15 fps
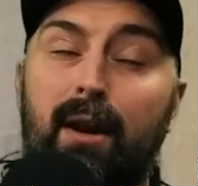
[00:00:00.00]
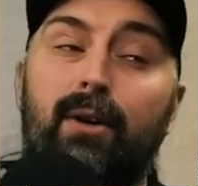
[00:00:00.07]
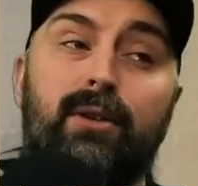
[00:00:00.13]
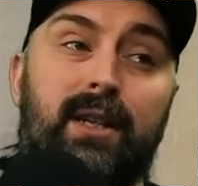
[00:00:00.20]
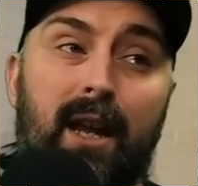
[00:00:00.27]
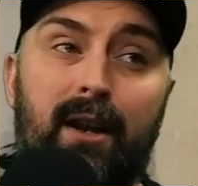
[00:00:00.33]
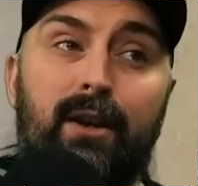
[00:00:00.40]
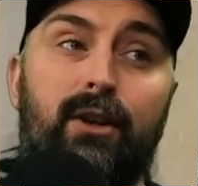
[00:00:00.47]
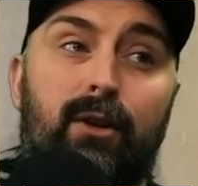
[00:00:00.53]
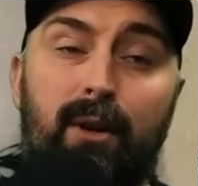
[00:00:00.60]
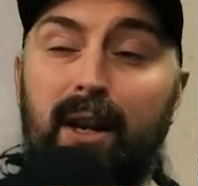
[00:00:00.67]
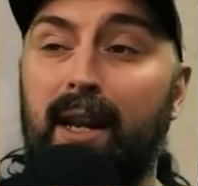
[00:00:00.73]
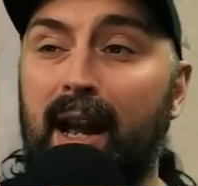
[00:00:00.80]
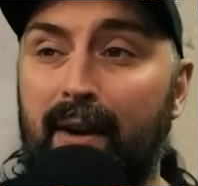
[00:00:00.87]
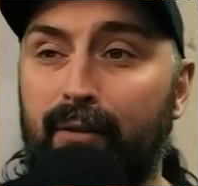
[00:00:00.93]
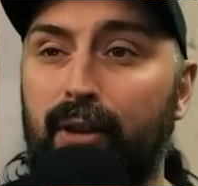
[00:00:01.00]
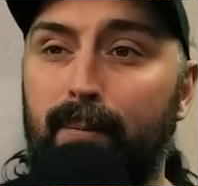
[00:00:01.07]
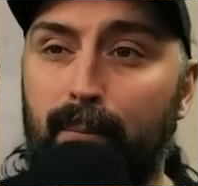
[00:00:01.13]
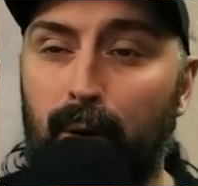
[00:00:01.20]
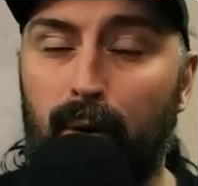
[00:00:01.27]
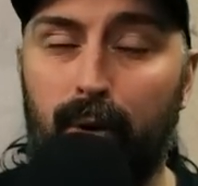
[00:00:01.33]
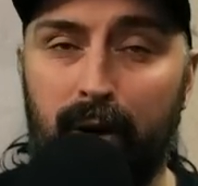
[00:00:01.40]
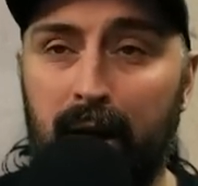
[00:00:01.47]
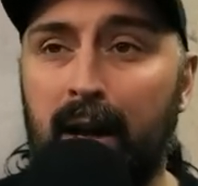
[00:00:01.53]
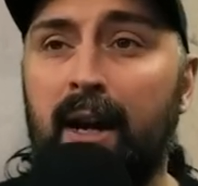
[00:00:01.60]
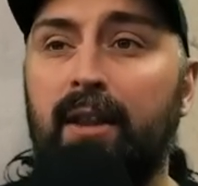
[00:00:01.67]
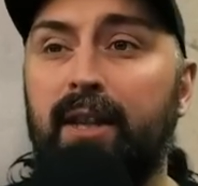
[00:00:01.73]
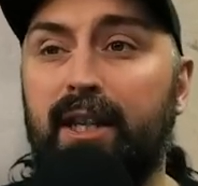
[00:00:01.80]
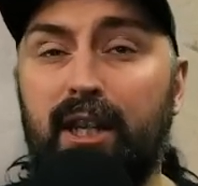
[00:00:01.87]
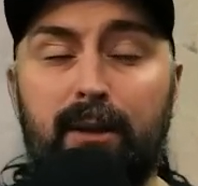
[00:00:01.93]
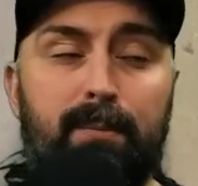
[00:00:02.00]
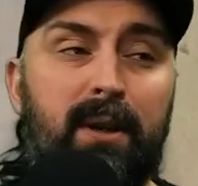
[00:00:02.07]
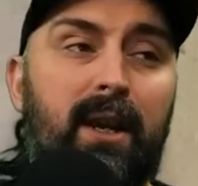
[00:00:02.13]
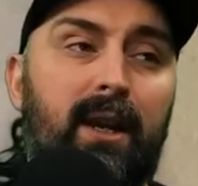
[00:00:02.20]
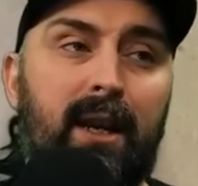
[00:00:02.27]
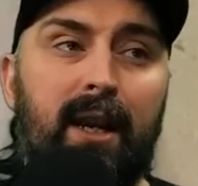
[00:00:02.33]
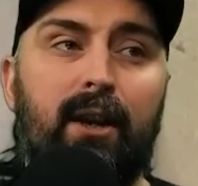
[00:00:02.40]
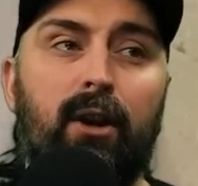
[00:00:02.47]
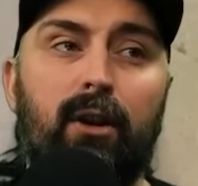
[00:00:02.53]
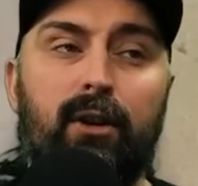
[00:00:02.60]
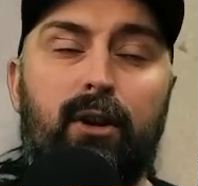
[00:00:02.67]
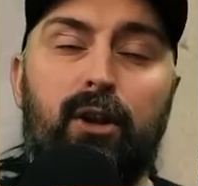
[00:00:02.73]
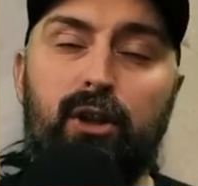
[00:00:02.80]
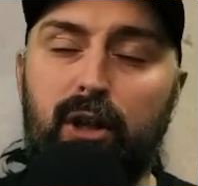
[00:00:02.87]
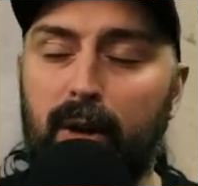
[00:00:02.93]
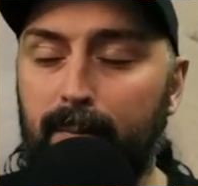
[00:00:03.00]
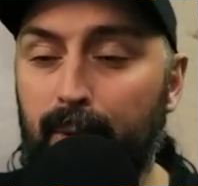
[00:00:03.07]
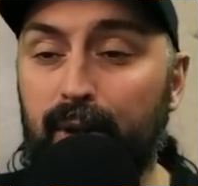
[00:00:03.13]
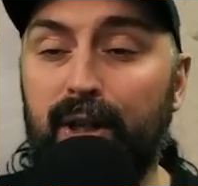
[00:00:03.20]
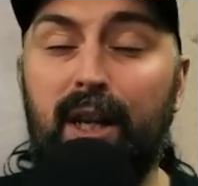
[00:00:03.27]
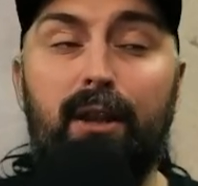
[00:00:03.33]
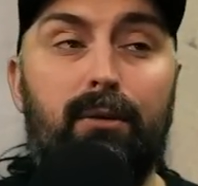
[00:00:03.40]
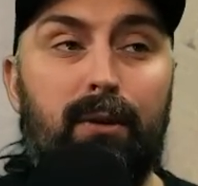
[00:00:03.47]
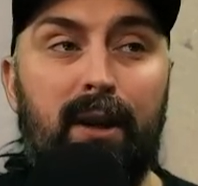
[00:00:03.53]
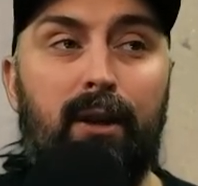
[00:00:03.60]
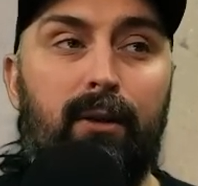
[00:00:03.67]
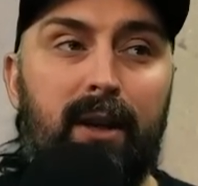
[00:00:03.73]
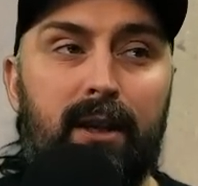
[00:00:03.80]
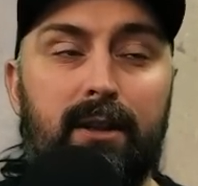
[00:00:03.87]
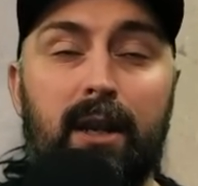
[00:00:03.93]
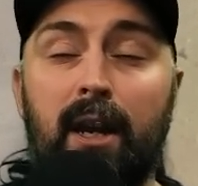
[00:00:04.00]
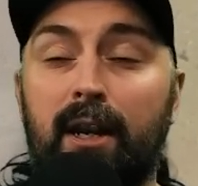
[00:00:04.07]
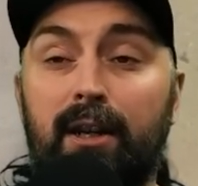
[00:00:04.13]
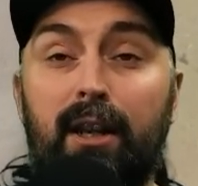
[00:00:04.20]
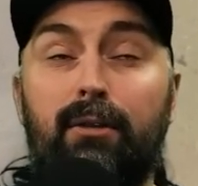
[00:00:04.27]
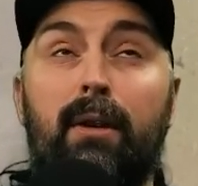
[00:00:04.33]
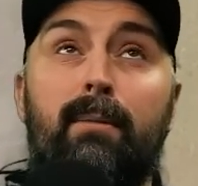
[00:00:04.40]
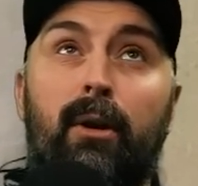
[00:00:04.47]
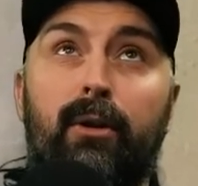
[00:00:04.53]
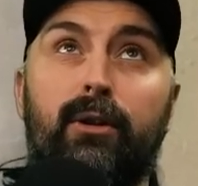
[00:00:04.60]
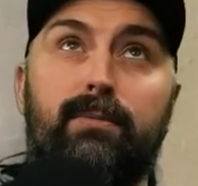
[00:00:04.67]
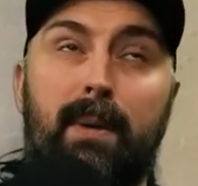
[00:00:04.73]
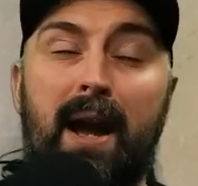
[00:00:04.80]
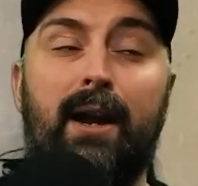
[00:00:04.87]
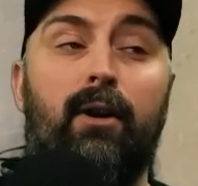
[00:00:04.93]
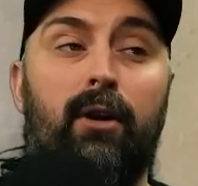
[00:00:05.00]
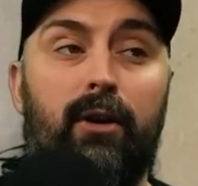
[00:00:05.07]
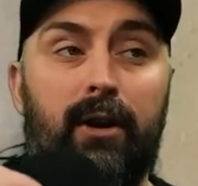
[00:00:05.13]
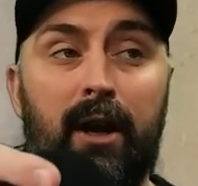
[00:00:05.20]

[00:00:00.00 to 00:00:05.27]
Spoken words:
Skeleton unit you have on the board. This is particularly good because you can put D3 models back on